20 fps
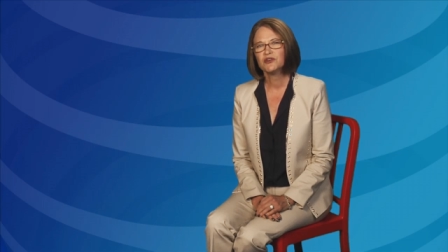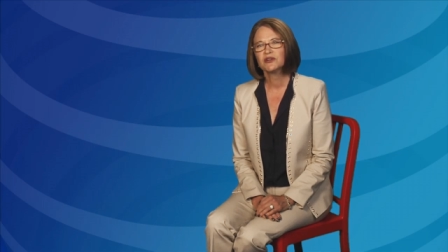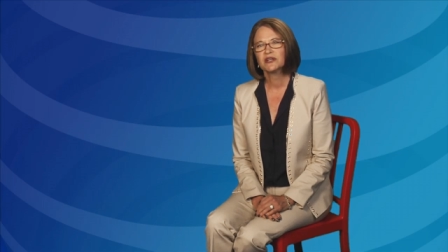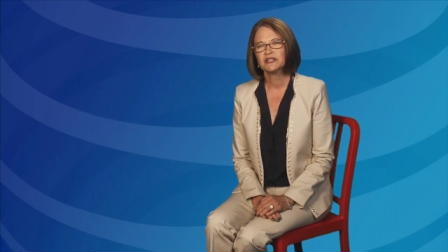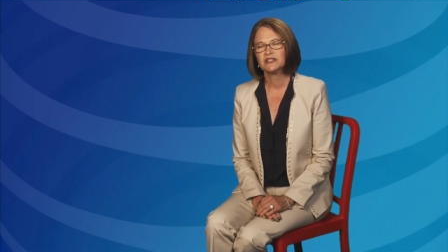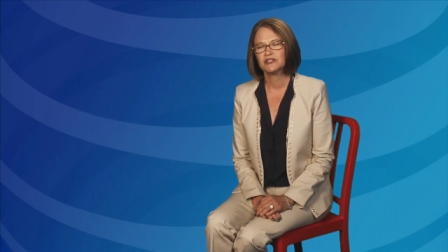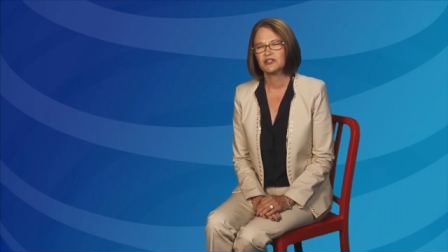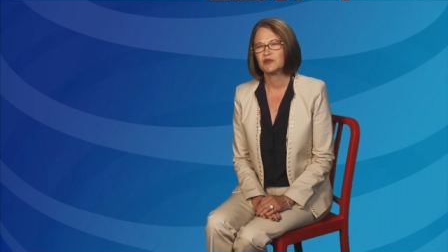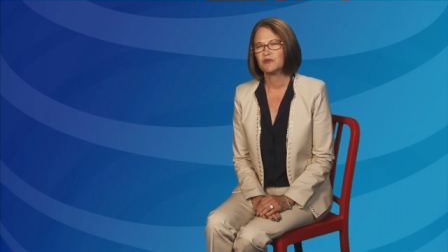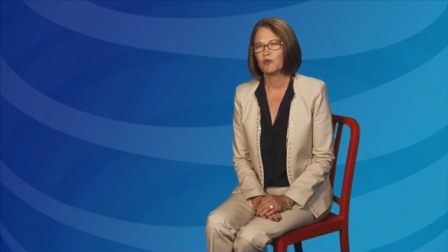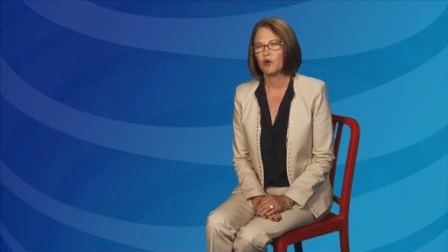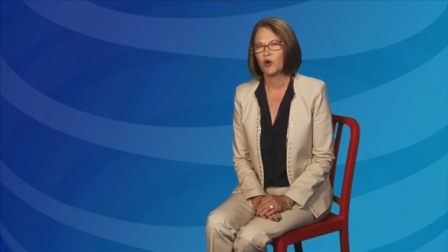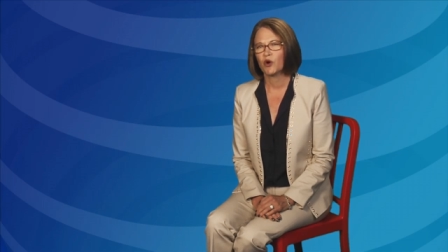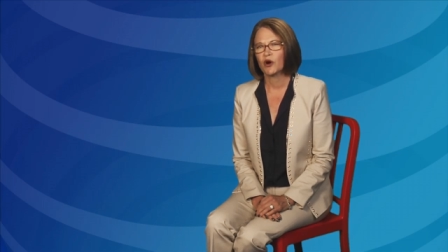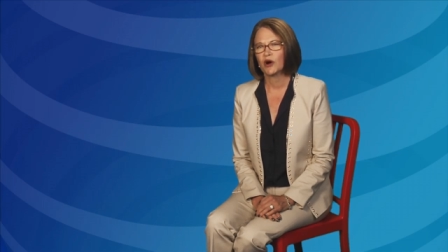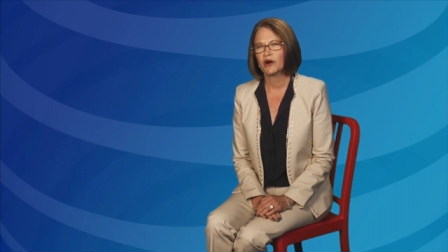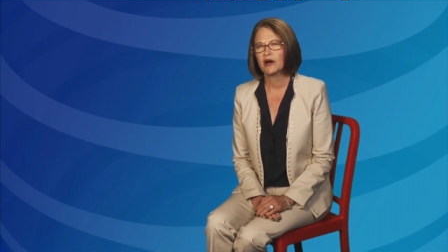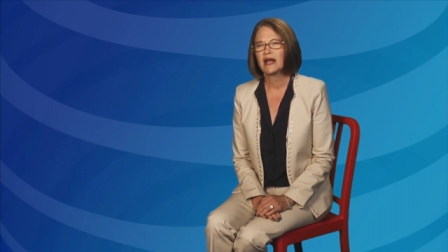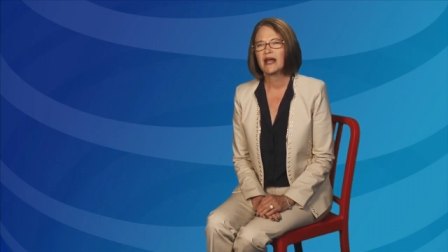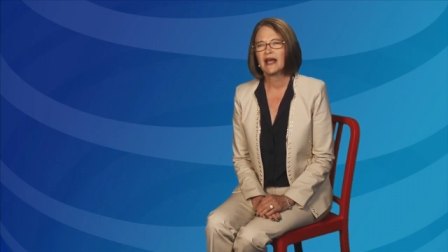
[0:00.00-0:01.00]
you can do
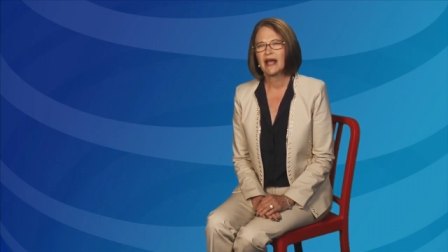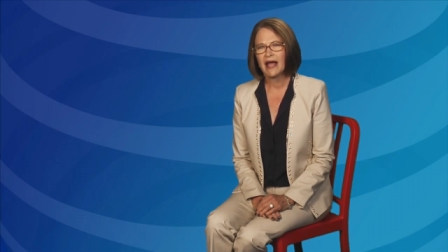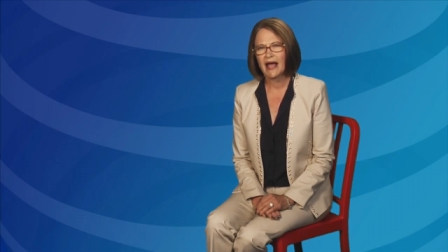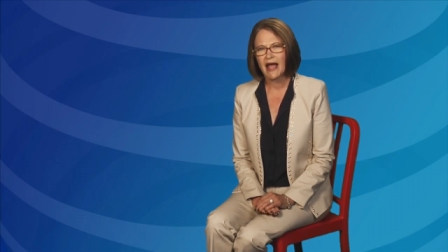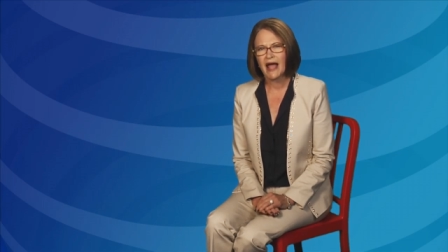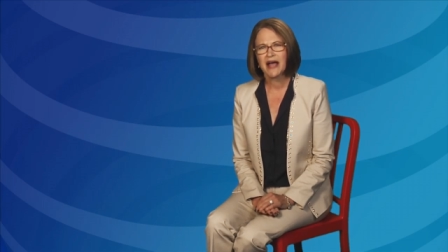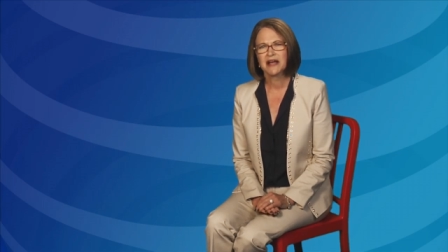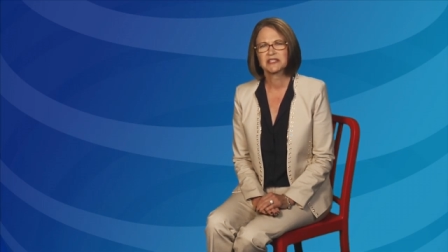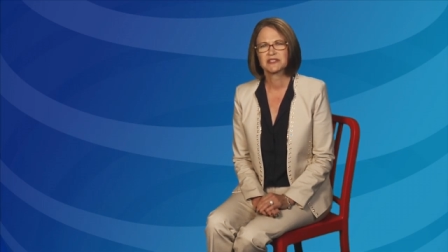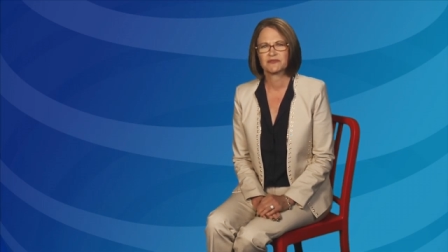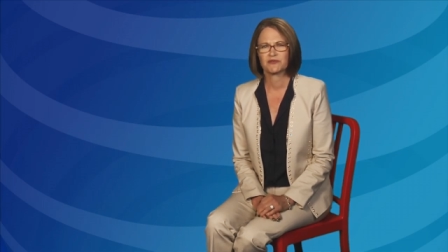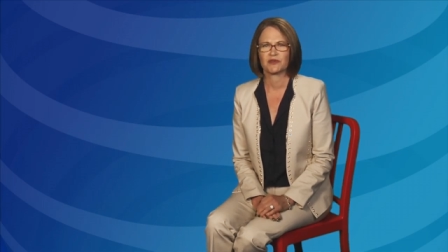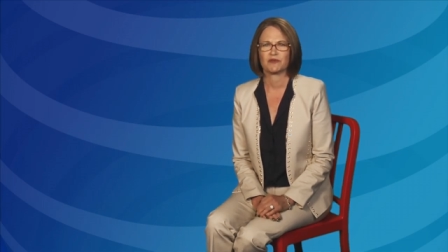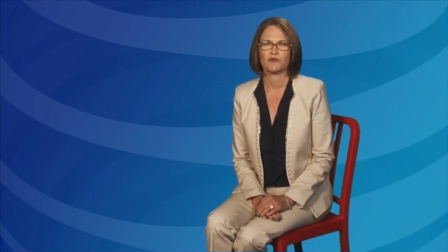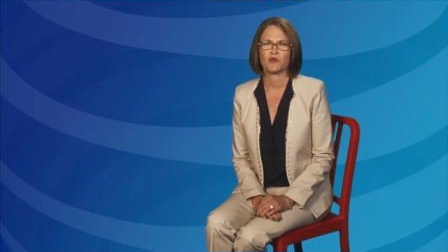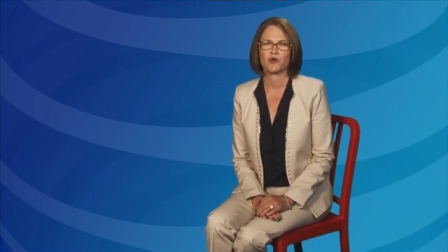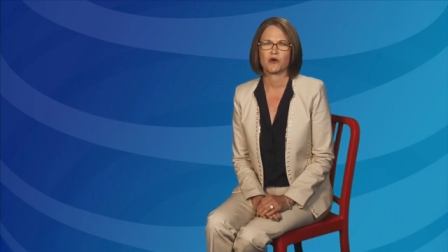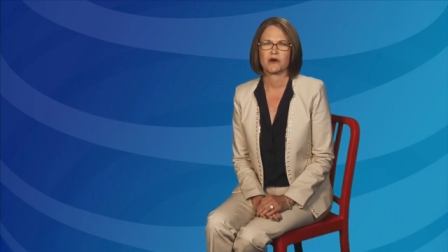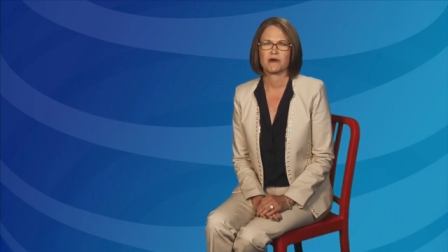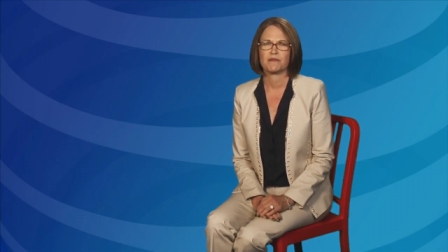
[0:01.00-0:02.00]
more, ask for
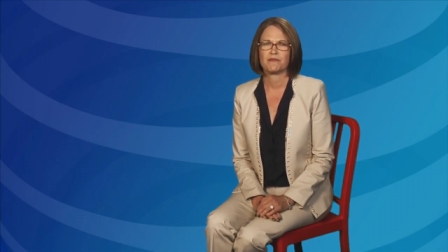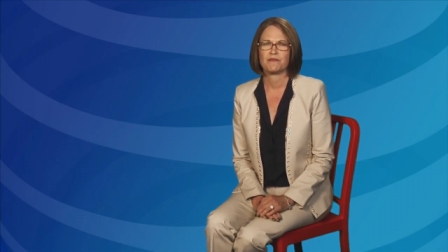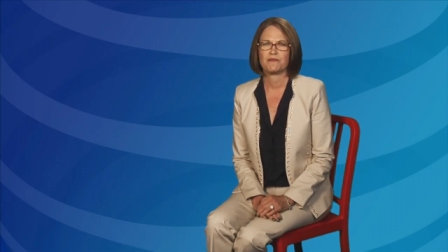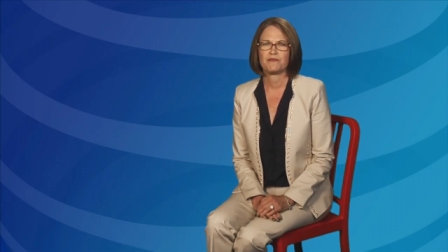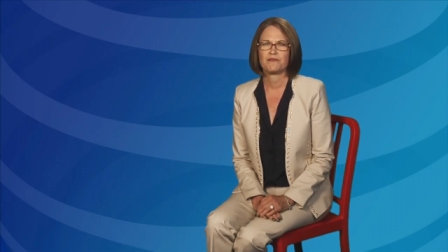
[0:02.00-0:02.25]
more.